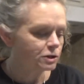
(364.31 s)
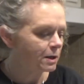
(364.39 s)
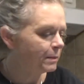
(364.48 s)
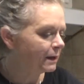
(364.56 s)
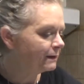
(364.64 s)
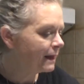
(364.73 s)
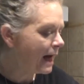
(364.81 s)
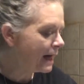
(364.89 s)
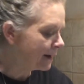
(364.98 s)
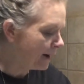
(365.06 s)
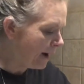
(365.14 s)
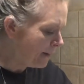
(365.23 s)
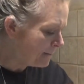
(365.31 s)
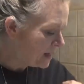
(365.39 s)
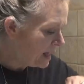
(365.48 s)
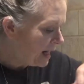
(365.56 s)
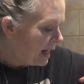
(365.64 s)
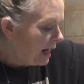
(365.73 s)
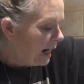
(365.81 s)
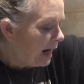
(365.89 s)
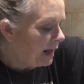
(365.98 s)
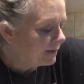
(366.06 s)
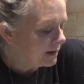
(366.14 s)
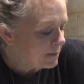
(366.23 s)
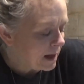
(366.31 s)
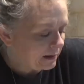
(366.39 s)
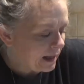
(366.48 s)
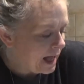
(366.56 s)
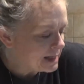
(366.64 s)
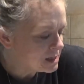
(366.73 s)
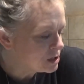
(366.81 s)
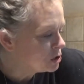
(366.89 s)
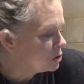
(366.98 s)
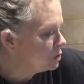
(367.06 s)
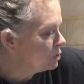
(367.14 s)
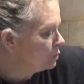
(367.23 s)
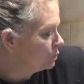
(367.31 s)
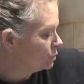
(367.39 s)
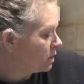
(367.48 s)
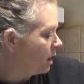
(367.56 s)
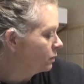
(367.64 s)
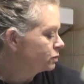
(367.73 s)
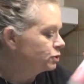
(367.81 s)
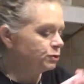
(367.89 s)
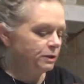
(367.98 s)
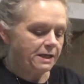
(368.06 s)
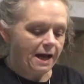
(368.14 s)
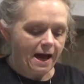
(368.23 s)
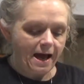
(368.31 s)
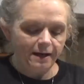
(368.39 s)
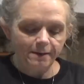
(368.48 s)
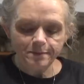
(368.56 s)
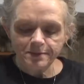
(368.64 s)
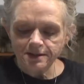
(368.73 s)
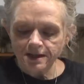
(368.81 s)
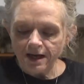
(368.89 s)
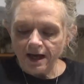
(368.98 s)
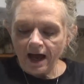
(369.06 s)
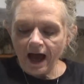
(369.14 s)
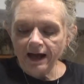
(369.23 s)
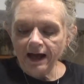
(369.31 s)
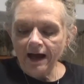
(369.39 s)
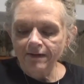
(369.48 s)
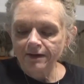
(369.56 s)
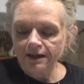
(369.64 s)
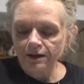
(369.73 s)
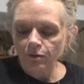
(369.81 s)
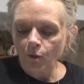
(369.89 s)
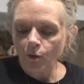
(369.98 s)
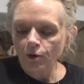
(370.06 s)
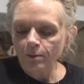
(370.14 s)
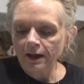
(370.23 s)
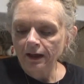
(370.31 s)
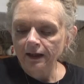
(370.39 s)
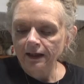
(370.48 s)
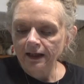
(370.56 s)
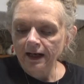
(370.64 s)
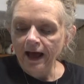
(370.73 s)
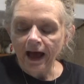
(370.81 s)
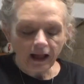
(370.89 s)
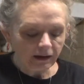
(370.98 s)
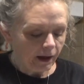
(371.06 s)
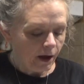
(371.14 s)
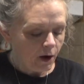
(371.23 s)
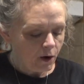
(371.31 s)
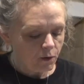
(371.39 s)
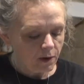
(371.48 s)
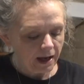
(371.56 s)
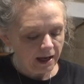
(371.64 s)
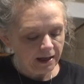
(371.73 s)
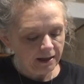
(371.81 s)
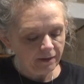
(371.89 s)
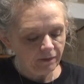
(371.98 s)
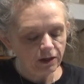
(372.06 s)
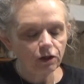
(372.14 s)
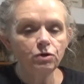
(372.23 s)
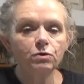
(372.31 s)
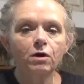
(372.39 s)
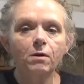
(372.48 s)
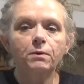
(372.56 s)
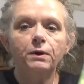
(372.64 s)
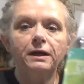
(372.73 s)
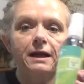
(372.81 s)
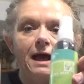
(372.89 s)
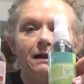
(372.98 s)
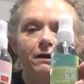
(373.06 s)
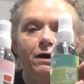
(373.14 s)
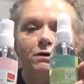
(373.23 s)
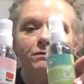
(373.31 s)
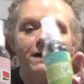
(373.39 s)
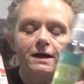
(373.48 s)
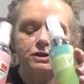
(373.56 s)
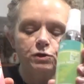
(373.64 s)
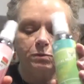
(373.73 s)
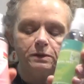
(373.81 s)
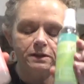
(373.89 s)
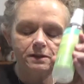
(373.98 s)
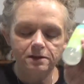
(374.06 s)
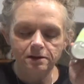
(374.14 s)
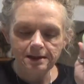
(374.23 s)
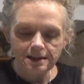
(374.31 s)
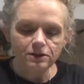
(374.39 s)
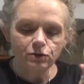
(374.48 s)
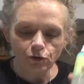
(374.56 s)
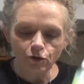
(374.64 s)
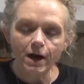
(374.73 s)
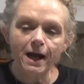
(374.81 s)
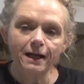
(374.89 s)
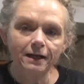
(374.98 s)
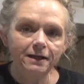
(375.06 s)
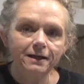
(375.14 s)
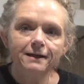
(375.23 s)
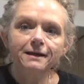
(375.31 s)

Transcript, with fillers: So pick that up. And then my last two Dollar Tree items. I got the watermelon and aloe and the cucumber and aloe facial mist. These are great.